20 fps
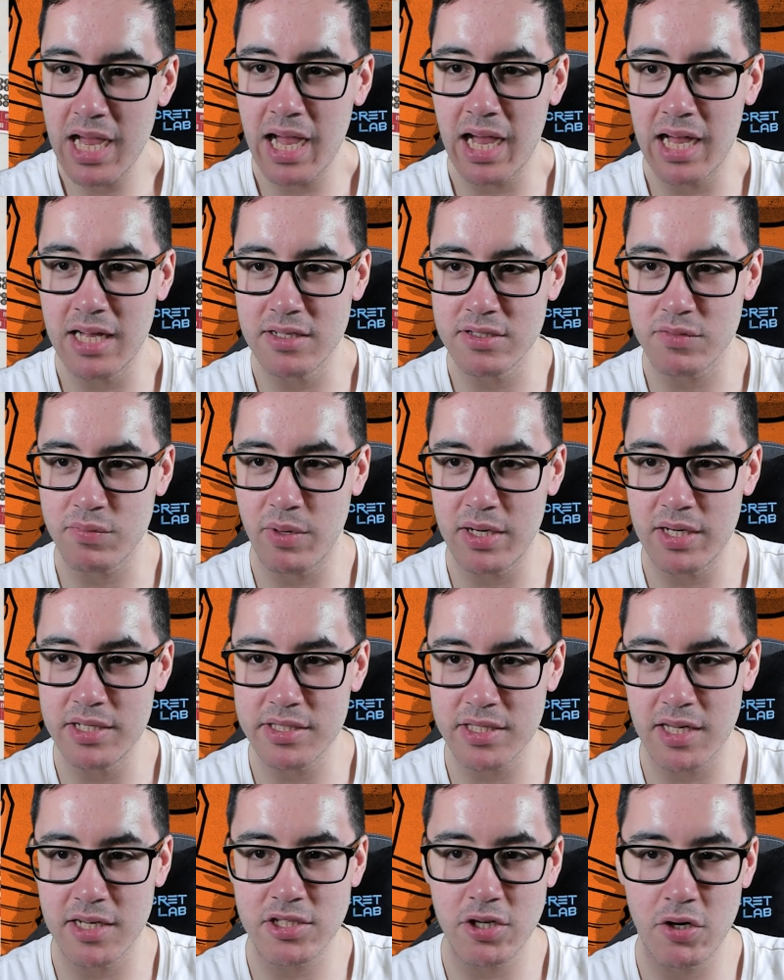as well as
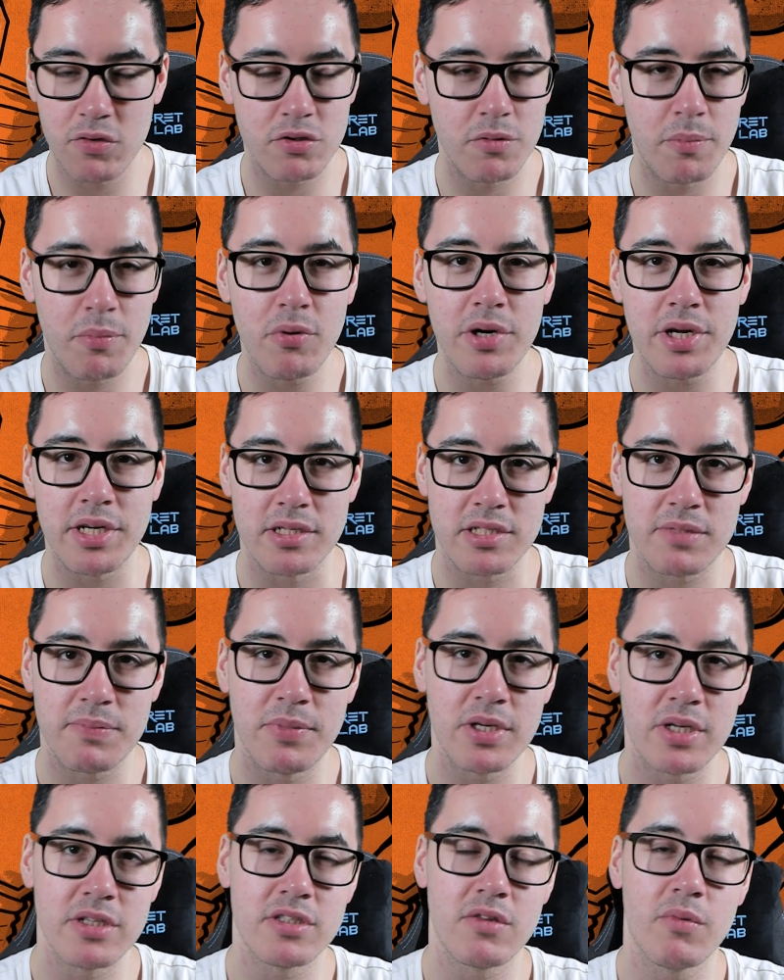their total points,
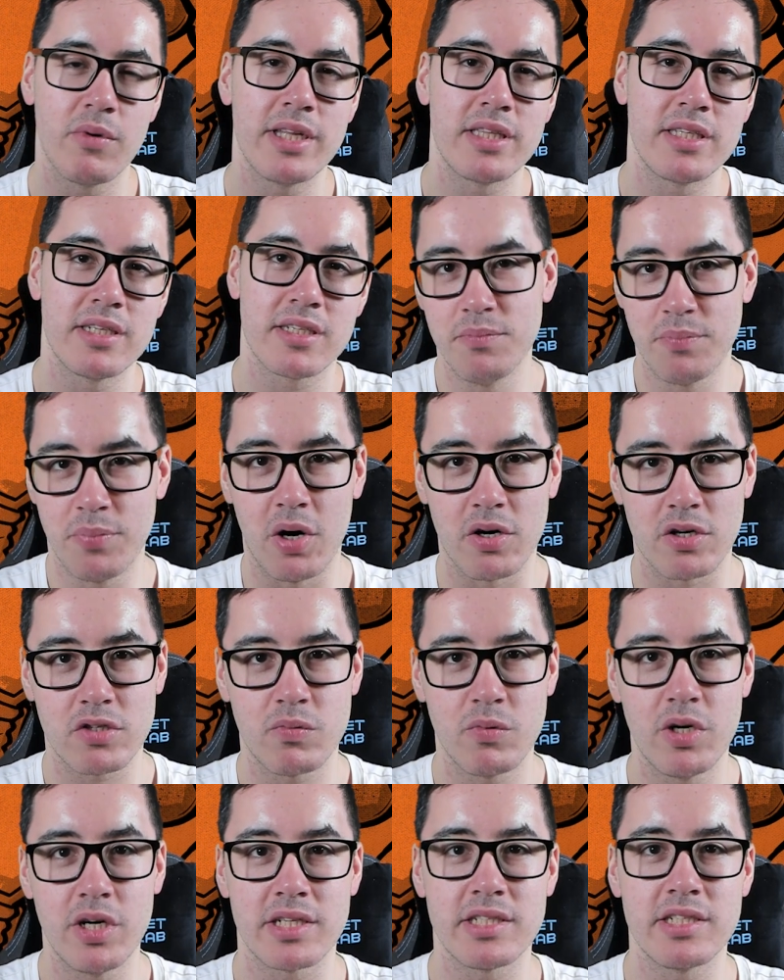because the way this box
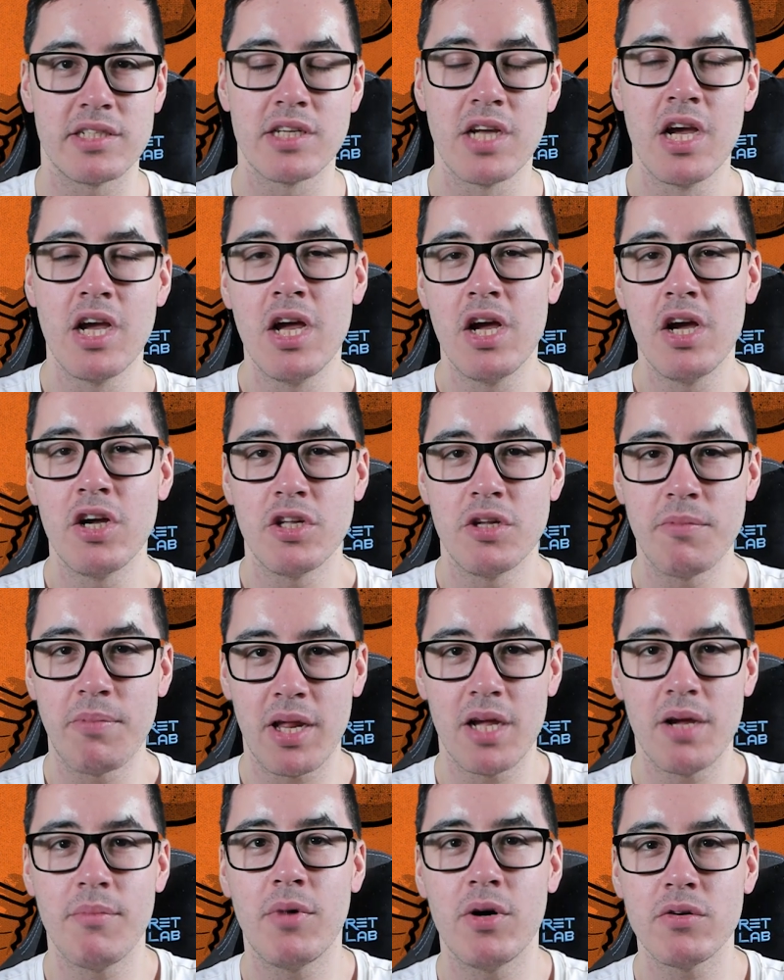works is you
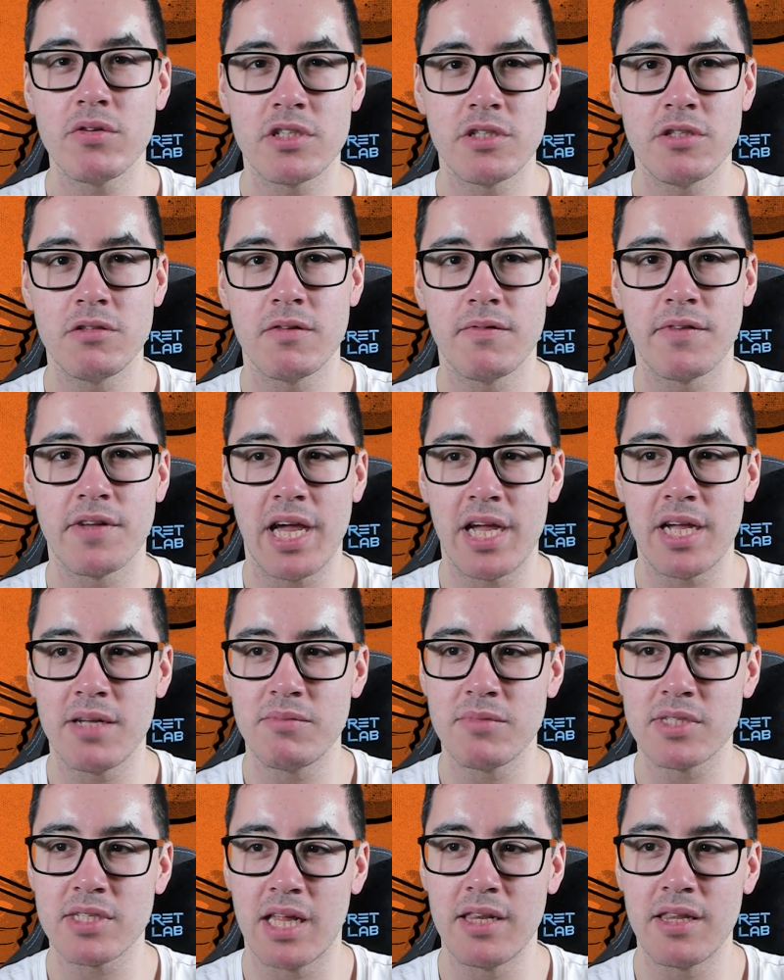play a multitude of
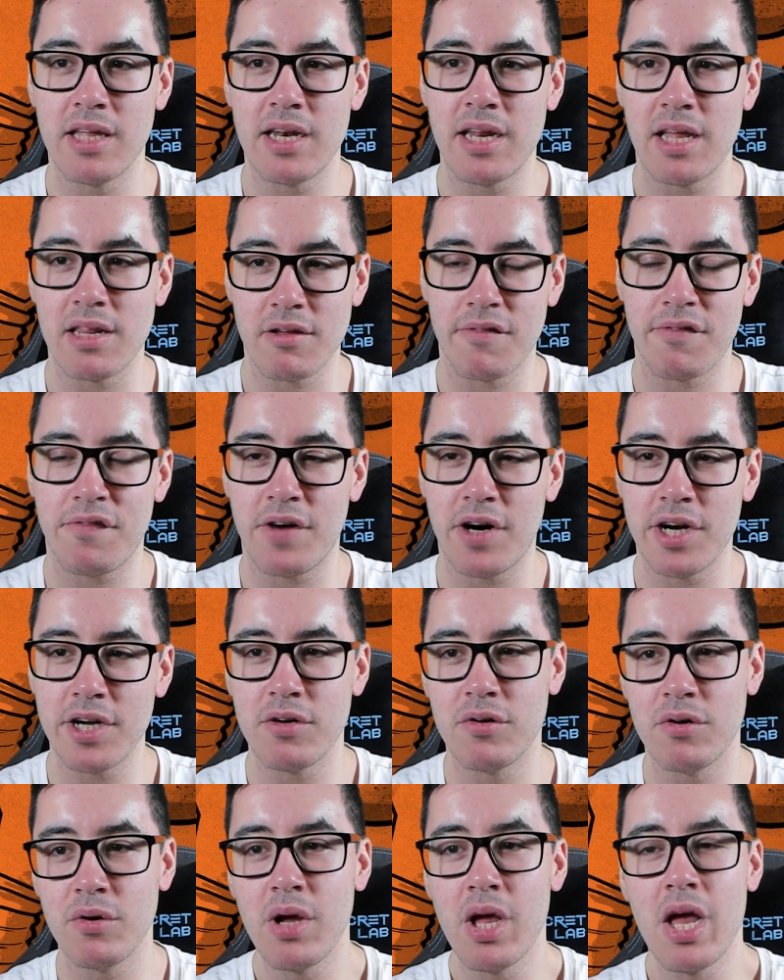games, and then at the
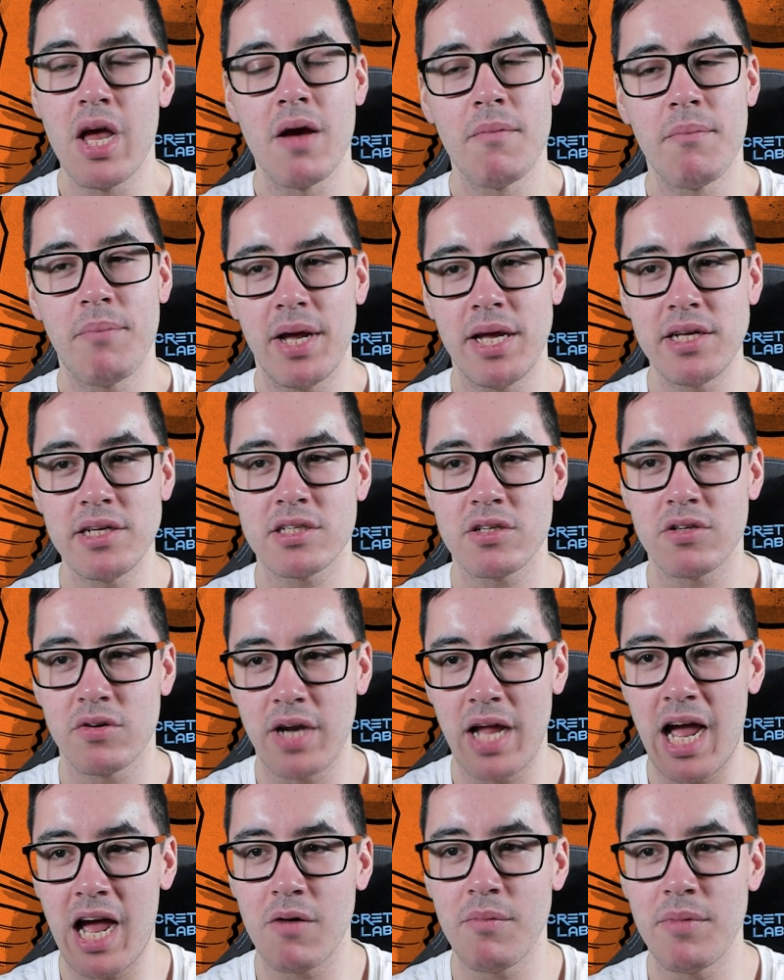final, based on
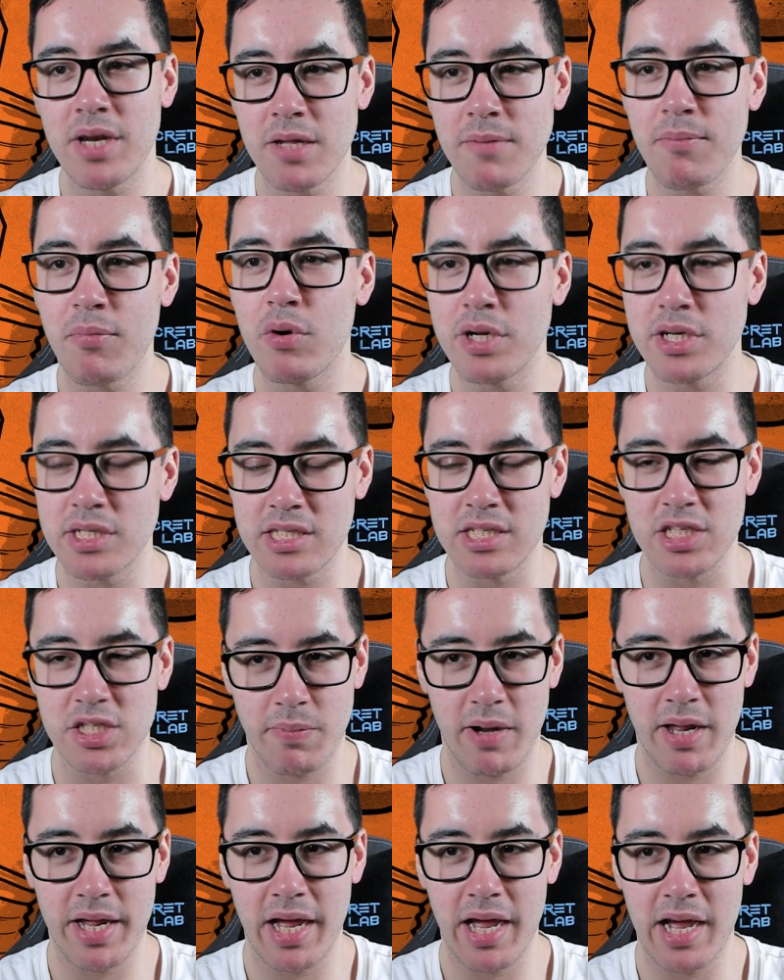how many points each
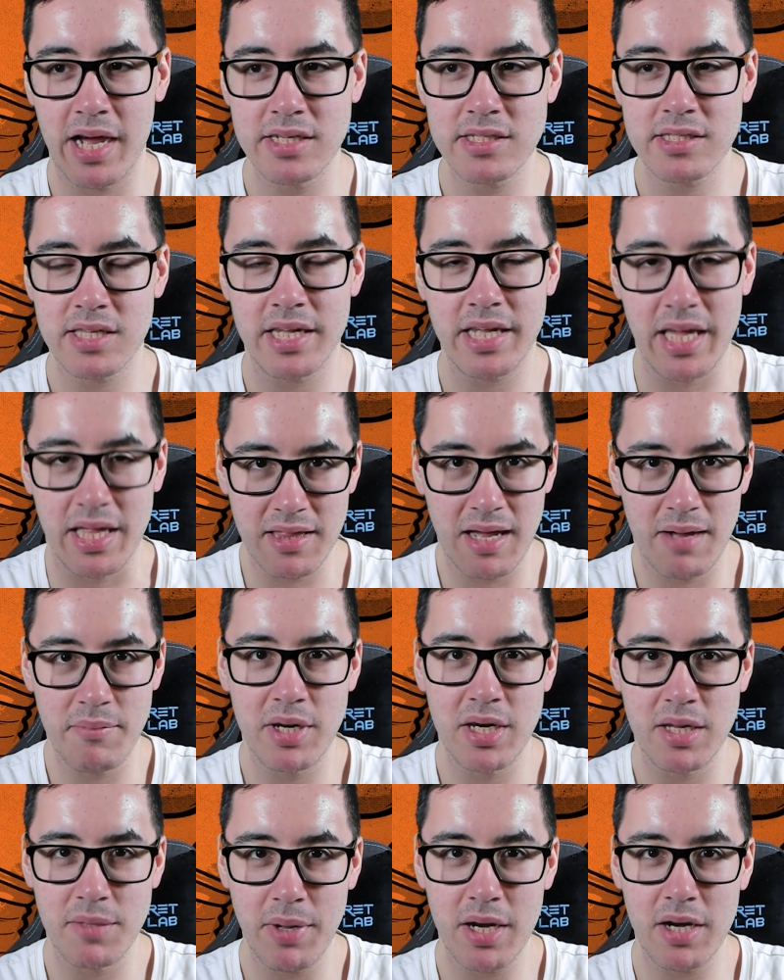player has, they get that
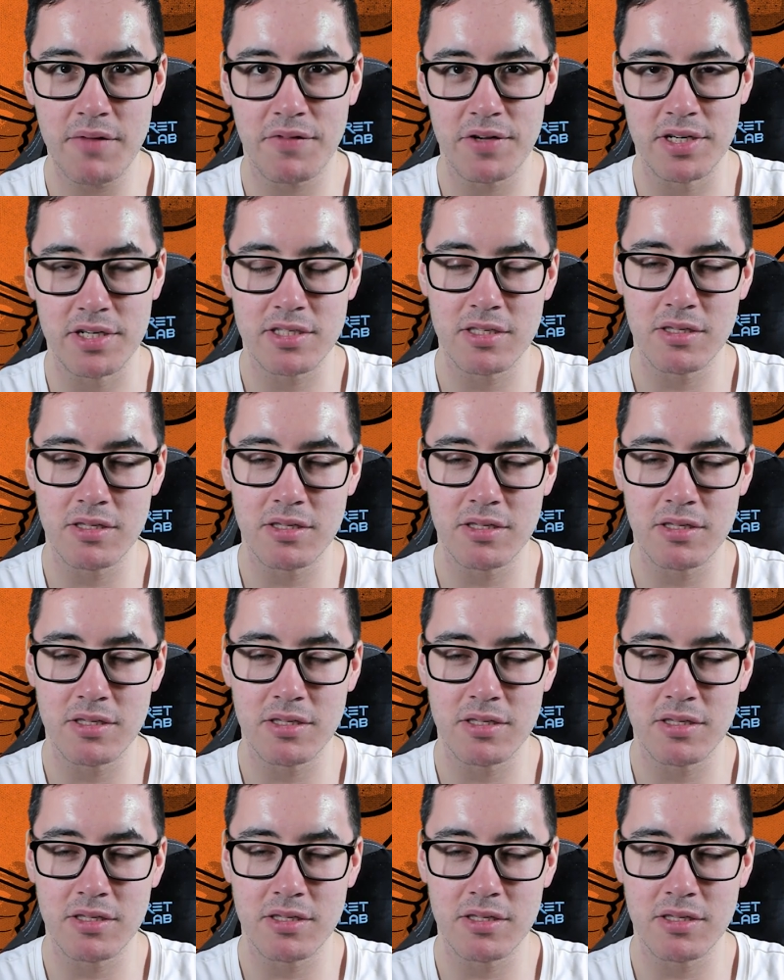many benefits.